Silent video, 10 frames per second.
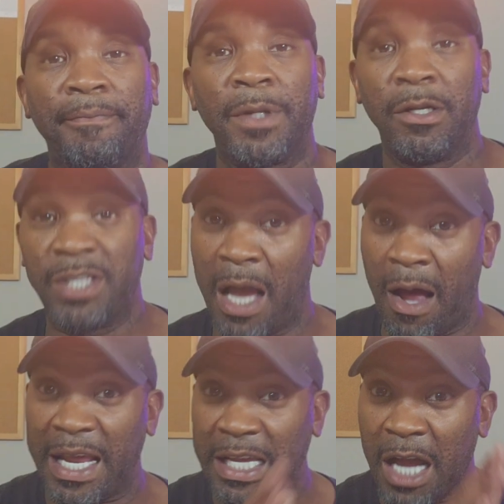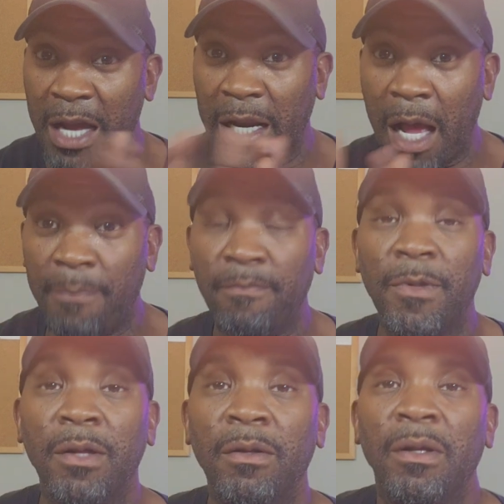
See how they cut it up?